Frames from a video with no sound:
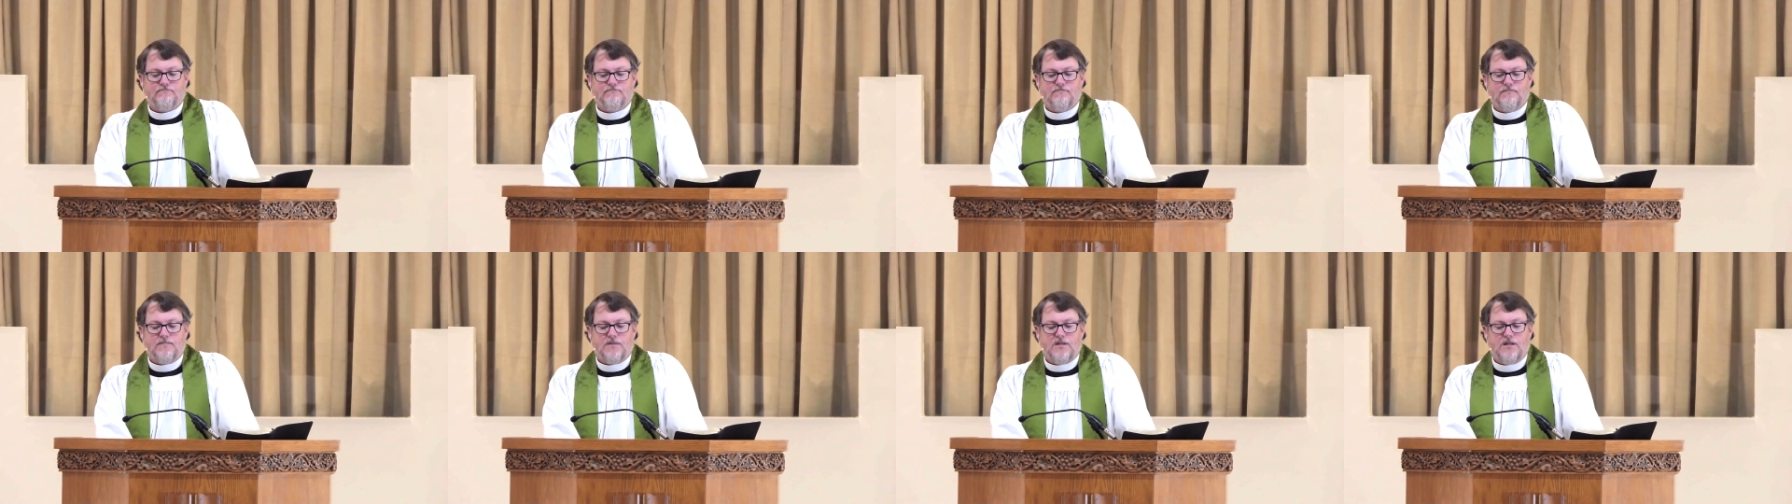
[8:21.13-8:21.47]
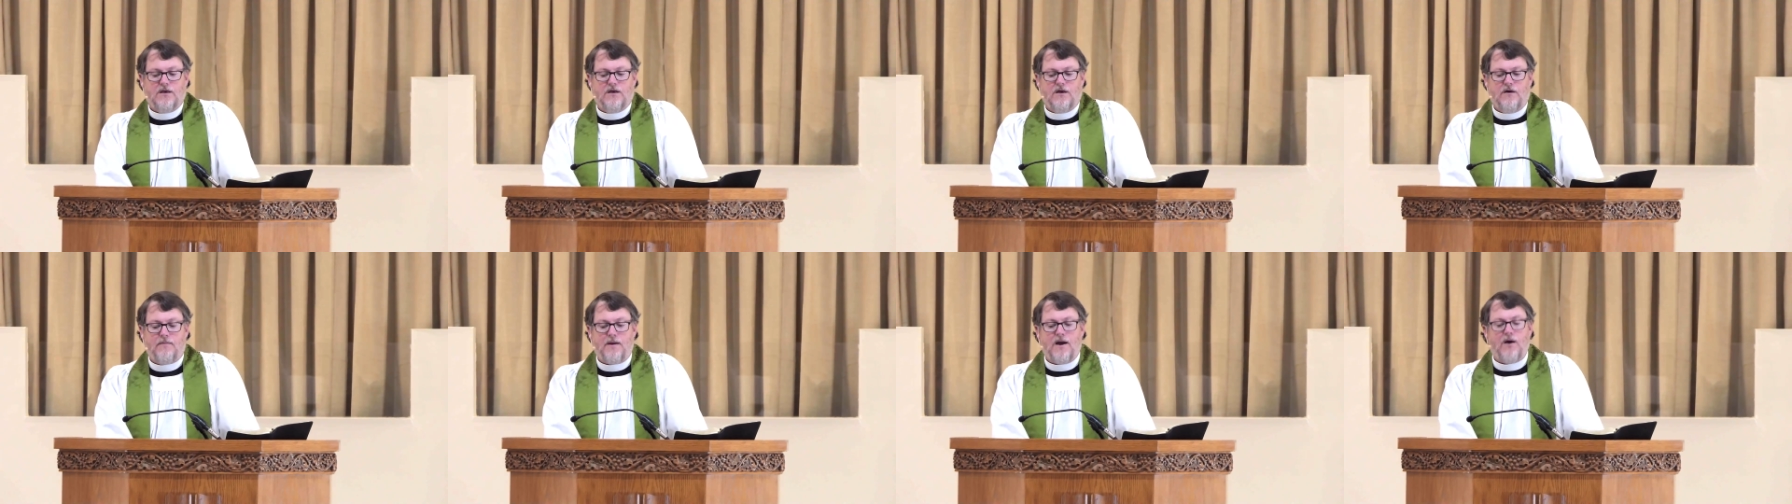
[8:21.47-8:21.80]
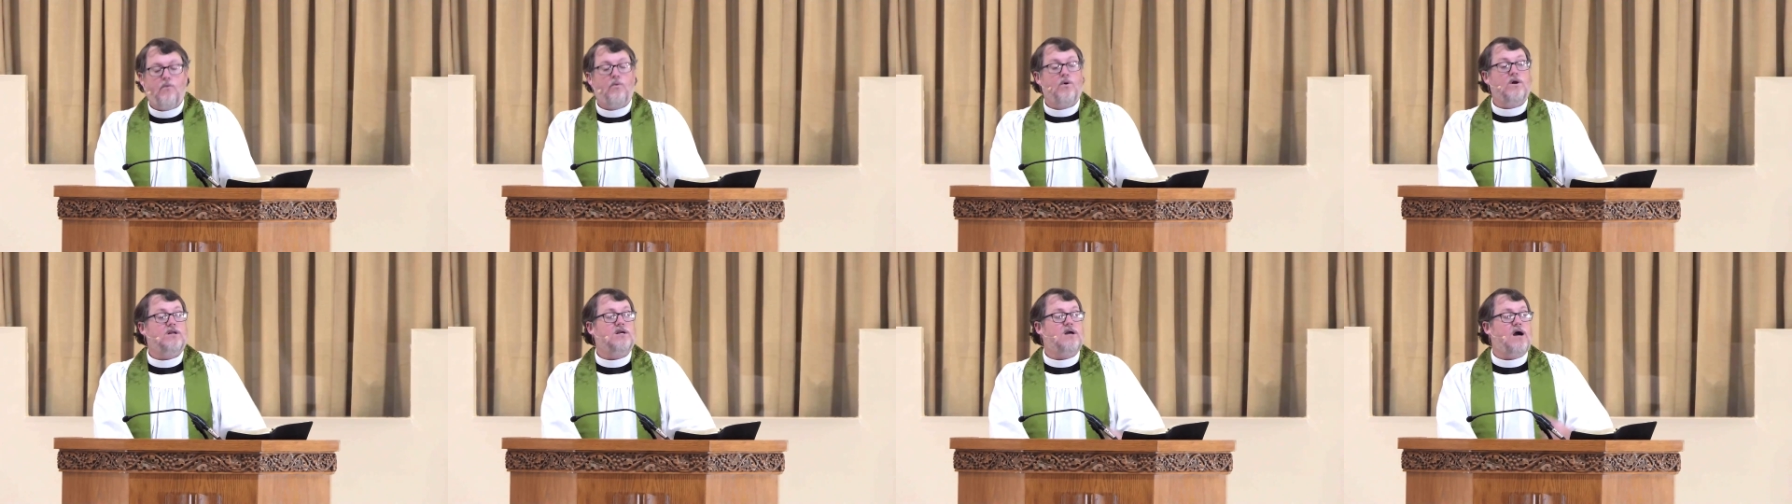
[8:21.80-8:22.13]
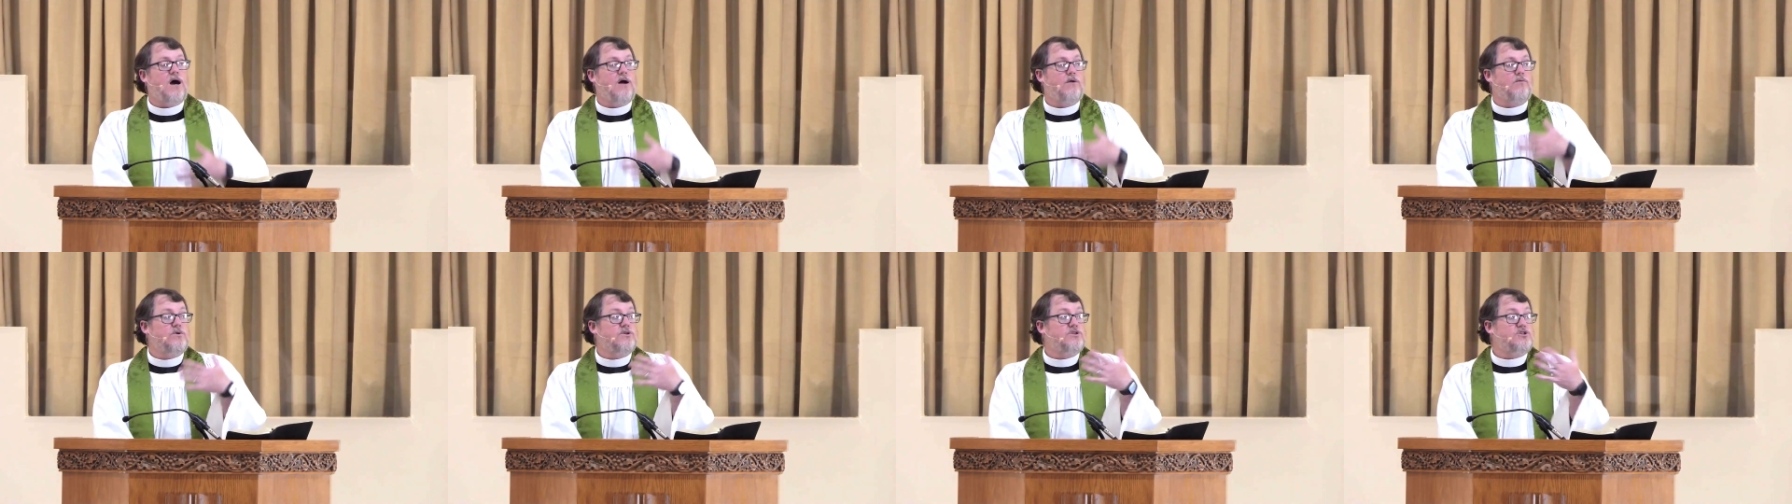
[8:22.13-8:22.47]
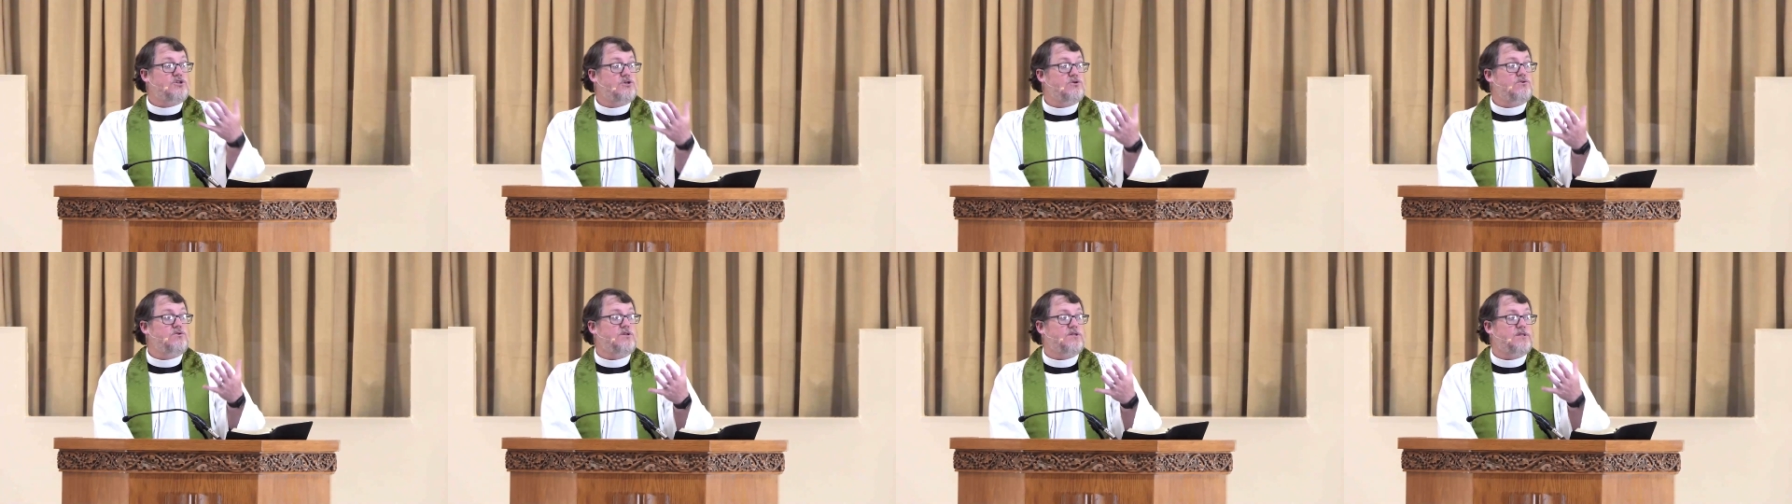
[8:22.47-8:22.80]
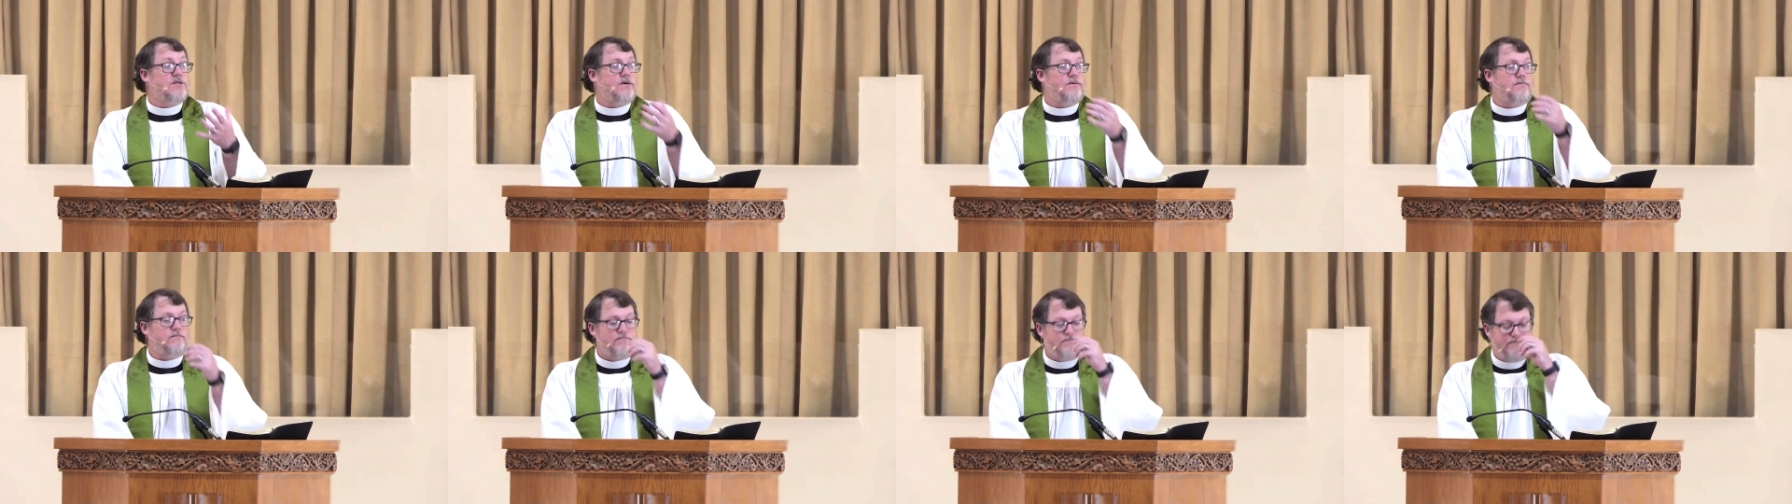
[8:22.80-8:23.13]
about what God would do to
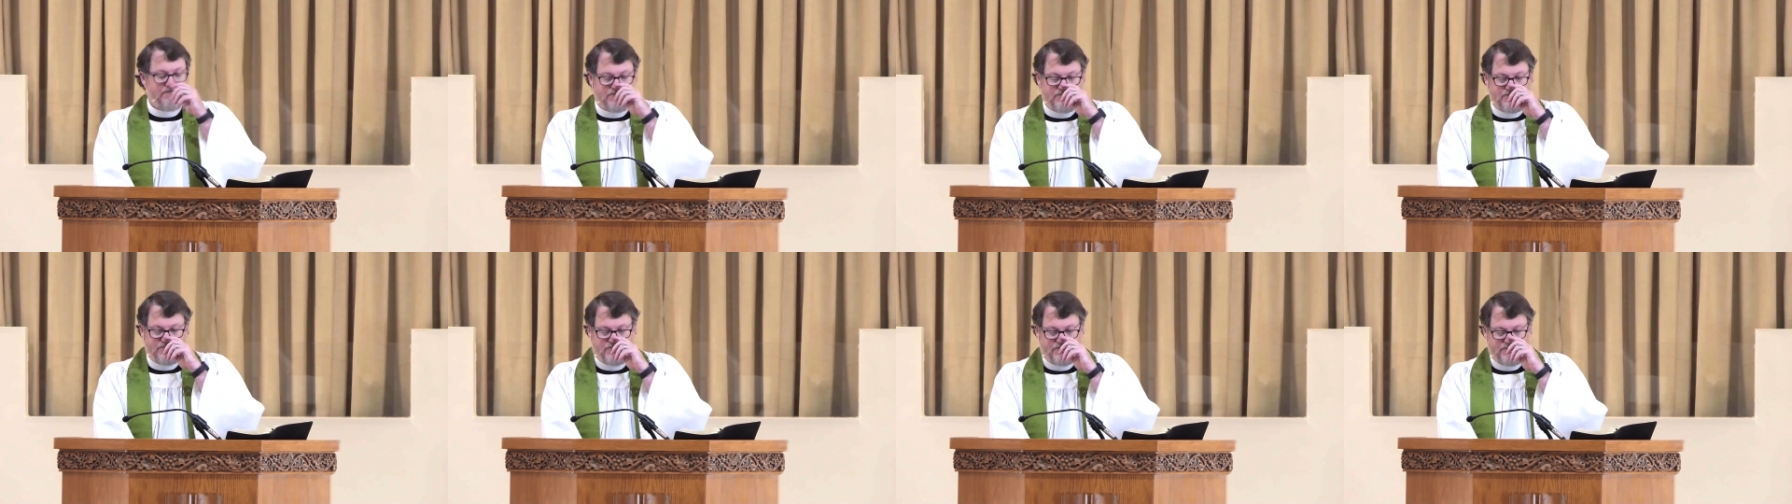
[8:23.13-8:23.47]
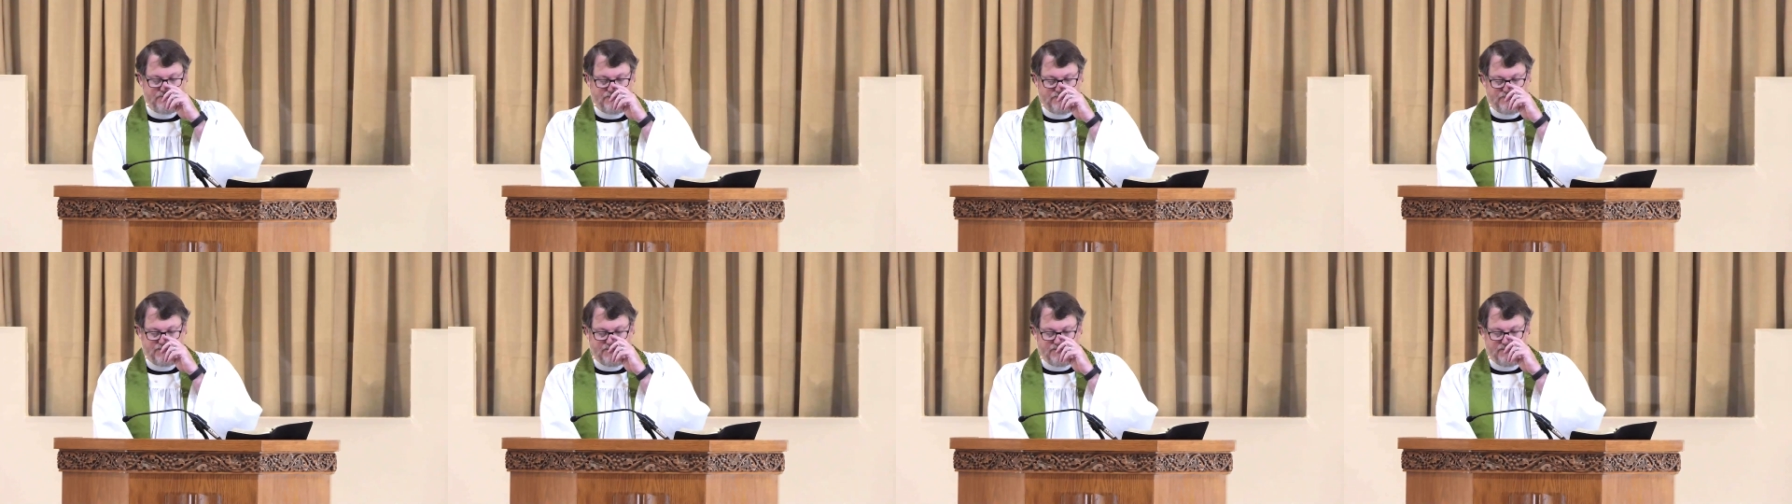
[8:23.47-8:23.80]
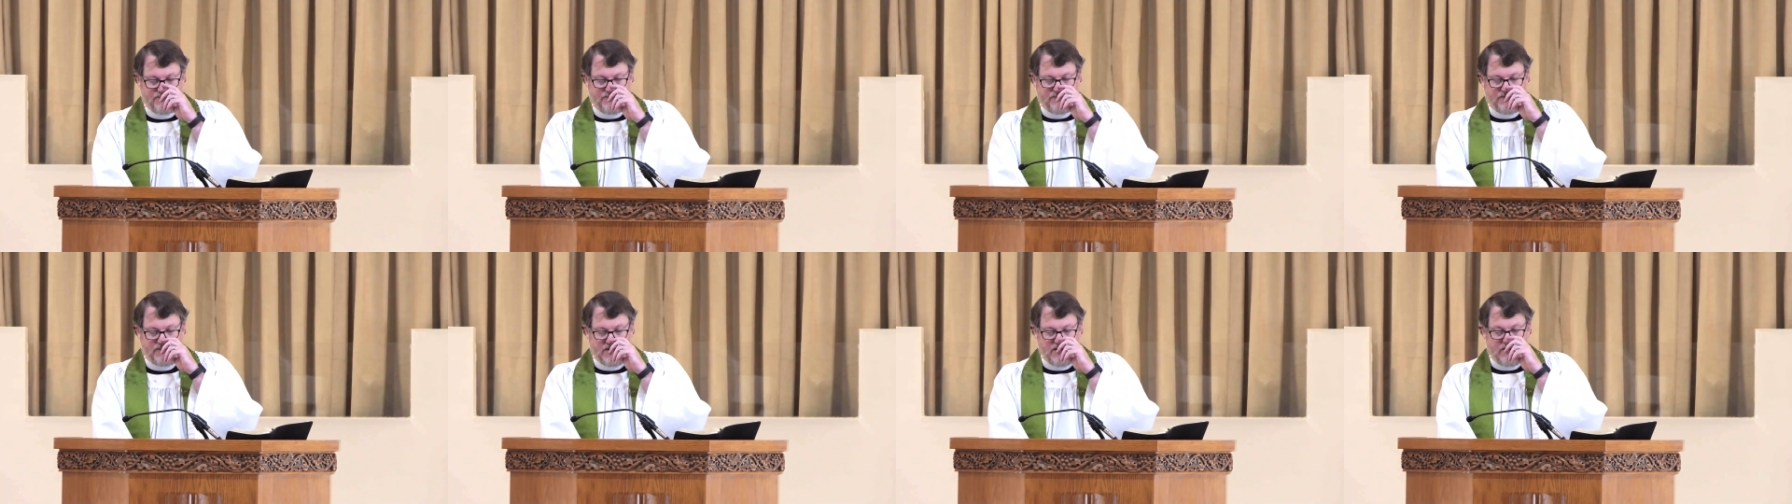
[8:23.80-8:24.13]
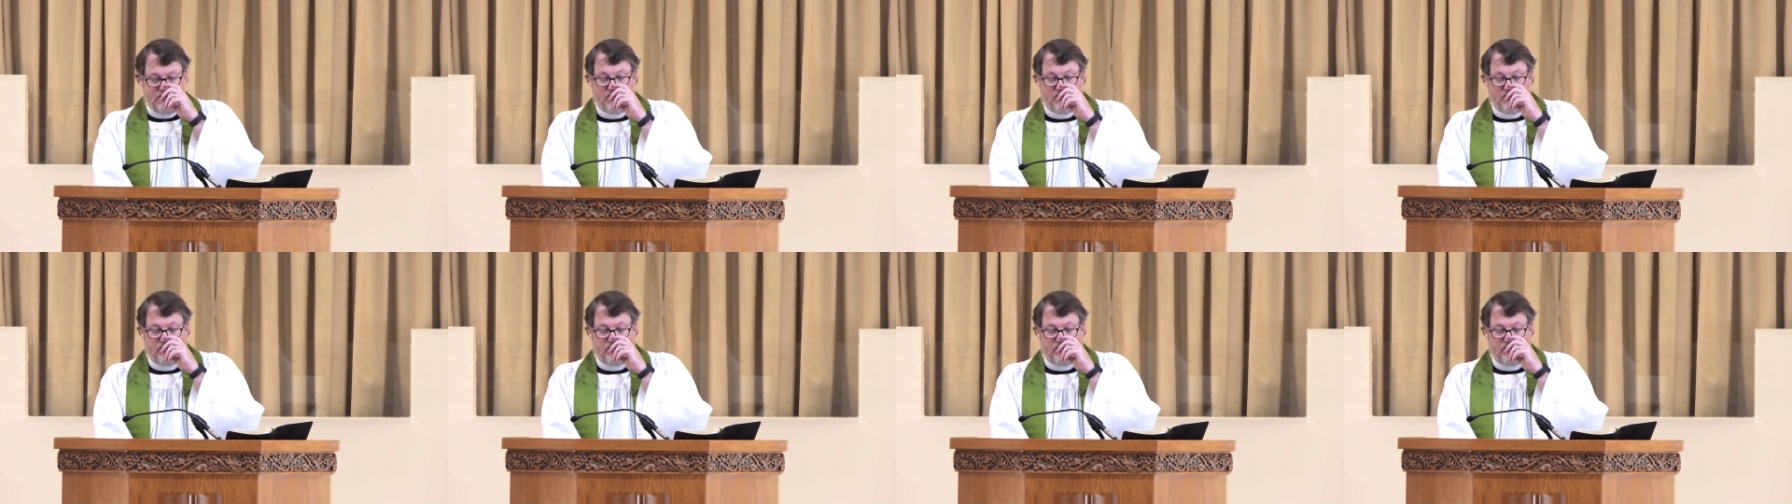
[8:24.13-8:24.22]
them, and